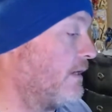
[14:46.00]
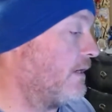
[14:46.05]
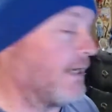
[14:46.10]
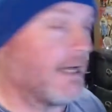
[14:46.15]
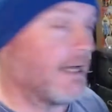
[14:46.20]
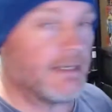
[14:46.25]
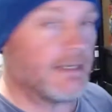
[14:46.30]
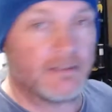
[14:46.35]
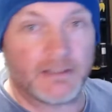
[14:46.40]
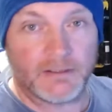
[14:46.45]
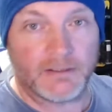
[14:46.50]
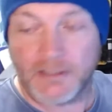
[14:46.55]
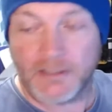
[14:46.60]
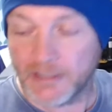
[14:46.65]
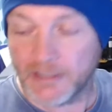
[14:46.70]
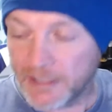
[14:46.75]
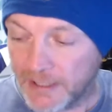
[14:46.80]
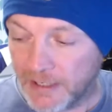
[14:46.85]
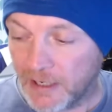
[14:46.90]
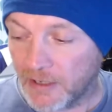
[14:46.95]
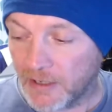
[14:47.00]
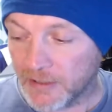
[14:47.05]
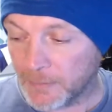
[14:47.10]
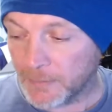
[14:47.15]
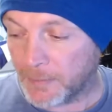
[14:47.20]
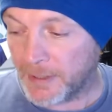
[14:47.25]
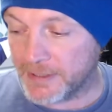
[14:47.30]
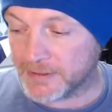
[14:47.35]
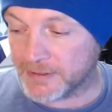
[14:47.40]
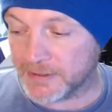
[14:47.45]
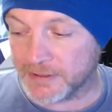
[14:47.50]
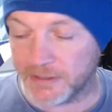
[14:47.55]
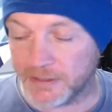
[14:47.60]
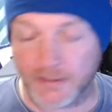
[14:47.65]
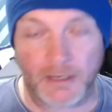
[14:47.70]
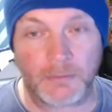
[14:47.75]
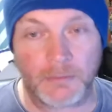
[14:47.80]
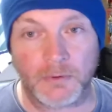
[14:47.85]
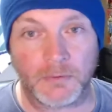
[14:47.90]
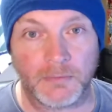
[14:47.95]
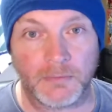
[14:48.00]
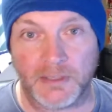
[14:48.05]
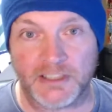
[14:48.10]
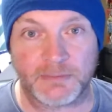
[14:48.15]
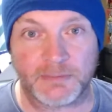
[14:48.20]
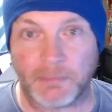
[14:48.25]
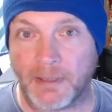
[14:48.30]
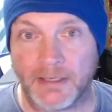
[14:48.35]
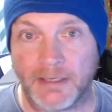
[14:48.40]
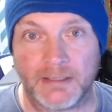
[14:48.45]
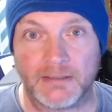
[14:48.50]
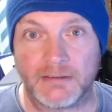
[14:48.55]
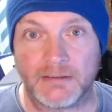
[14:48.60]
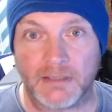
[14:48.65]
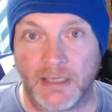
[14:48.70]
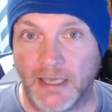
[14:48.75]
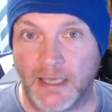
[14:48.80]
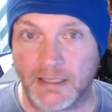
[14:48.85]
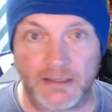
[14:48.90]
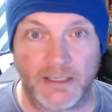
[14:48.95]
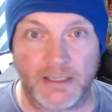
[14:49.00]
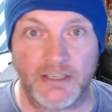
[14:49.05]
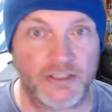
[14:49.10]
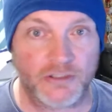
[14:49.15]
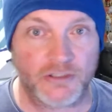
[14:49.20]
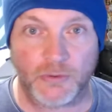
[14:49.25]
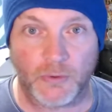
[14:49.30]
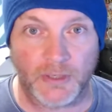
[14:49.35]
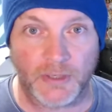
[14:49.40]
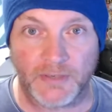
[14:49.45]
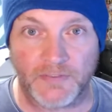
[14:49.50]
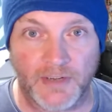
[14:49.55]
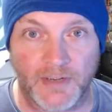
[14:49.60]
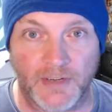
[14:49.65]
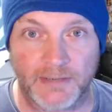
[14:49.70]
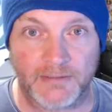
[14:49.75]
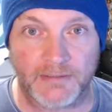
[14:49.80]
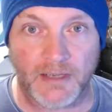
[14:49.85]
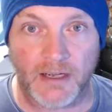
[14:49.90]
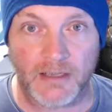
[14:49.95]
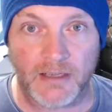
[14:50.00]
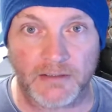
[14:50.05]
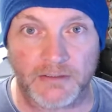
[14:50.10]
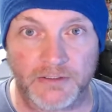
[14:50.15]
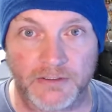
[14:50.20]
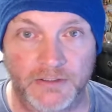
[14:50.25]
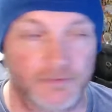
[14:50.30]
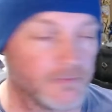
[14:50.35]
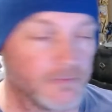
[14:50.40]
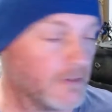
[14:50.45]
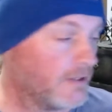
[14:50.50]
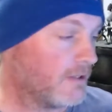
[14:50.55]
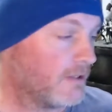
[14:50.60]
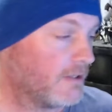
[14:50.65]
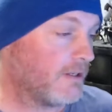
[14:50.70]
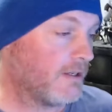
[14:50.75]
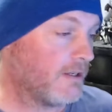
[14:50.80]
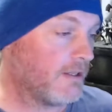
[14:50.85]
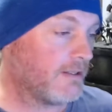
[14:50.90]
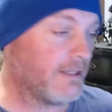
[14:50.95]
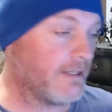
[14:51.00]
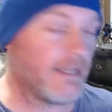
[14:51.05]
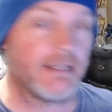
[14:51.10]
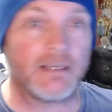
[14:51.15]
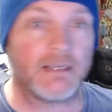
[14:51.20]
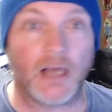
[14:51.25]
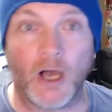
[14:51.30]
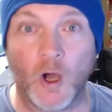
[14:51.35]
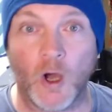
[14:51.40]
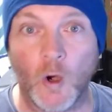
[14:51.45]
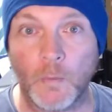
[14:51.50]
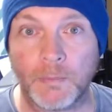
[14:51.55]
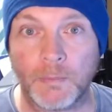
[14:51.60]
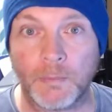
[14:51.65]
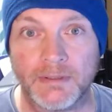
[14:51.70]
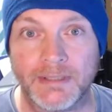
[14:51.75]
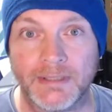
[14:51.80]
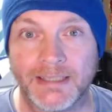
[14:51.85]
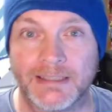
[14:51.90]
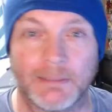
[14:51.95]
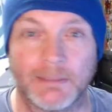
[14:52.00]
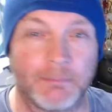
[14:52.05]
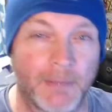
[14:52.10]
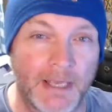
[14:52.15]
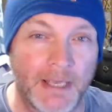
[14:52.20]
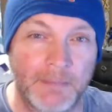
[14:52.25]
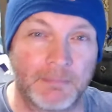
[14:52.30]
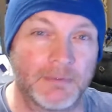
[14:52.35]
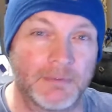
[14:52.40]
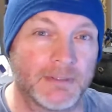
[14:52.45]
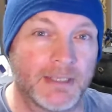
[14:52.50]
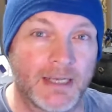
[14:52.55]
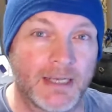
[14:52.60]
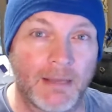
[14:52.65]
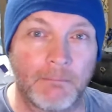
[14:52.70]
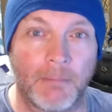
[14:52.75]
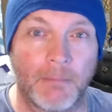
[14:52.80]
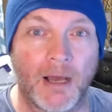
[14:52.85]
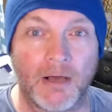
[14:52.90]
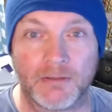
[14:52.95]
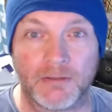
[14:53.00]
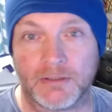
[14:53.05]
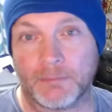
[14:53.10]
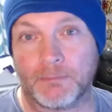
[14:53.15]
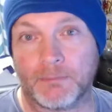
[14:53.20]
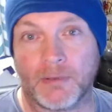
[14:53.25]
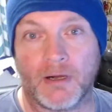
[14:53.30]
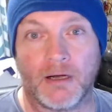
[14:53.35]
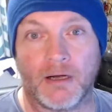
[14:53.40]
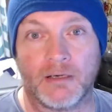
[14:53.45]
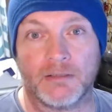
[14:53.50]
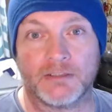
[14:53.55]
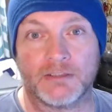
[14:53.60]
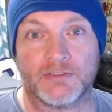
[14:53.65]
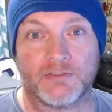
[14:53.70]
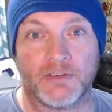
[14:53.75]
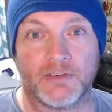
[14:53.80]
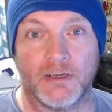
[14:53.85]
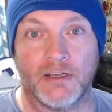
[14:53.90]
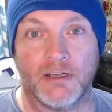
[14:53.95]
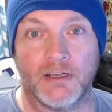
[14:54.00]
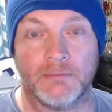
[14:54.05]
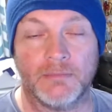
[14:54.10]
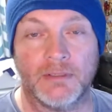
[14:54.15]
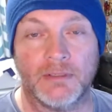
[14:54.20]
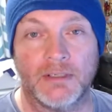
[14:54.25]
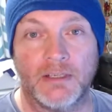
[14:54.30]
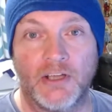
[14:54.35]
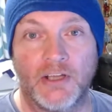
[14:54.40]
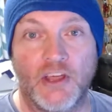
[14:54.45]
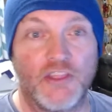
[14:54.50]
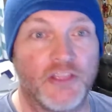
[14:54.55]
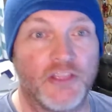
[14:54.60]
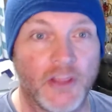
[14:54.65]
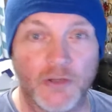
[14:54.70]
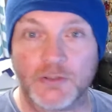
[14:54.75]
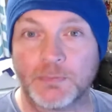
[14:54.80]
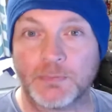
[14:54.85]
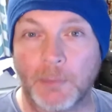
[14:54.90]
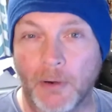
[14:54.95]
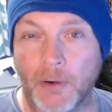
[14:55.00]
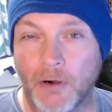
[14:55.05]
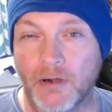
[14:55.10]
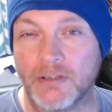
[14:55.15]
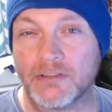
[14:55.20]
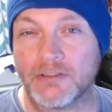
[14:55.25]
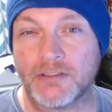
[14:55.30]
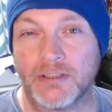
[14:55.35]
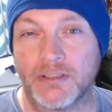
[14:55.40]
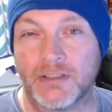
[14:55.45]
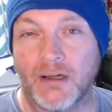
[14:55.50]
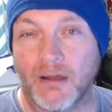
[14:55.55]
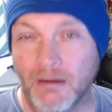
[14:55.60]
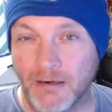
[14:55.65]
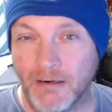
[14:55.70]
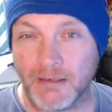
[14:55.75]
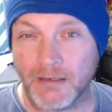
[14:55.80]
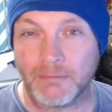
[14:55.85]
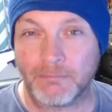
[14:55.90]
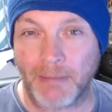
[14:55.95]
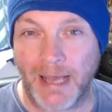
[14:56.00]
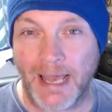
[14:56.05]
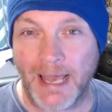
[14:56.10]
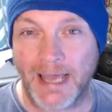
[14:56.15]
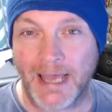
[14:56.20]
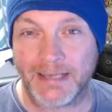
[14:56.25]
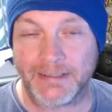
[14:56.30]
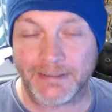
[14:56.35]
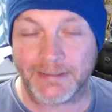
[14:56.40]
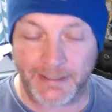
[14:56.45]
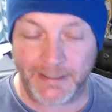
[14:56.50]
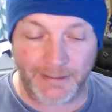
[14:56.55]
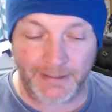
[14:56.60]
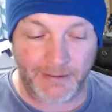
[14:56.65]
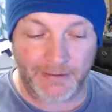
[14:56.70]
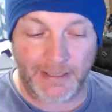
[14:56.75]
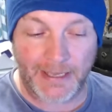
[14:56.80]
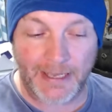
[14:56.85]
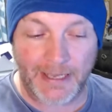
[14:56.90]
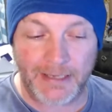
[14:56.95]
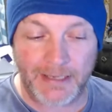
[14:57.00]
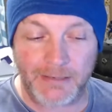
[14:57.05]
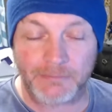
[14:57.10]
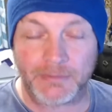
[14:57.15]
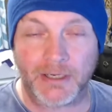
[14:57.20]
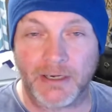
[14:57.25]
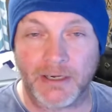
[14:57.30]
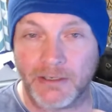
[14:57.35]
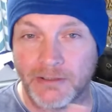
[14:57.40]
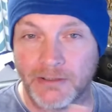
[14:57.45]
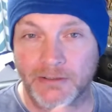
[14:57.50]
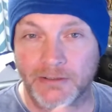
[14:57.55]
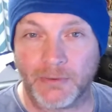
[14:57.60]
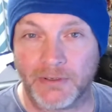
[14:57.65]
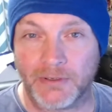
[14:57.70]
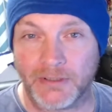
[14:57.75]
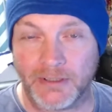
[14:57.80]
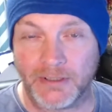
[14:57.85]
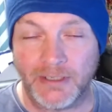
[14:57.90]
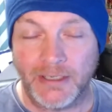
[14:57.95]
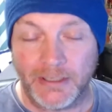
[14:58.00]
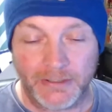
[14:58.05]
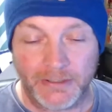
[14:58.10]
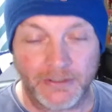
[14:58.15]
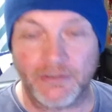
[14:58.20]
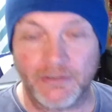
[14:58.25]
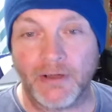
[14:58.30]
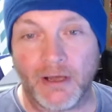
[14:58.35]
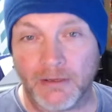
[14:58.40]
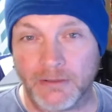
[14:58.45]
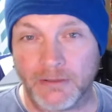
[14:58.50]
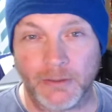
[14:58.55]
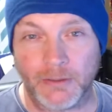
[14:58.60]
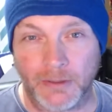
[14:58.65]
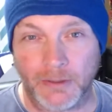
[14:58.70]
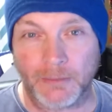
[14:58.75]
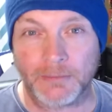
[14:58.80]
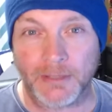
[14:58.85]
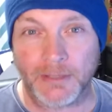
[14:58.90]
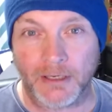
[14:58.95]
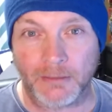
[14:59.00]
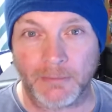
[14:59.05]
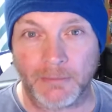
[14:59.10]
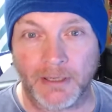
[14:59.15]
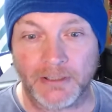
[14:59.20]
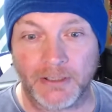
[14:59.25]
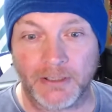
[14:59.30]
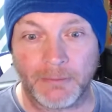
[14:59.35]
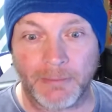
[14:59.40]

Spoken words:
And to get all the pieces here, I'm going to be spending at least $25. And then hoping that the people that I bought the parts from, those parts aren't bad, that they had them turned to where you all know what I'm talking about.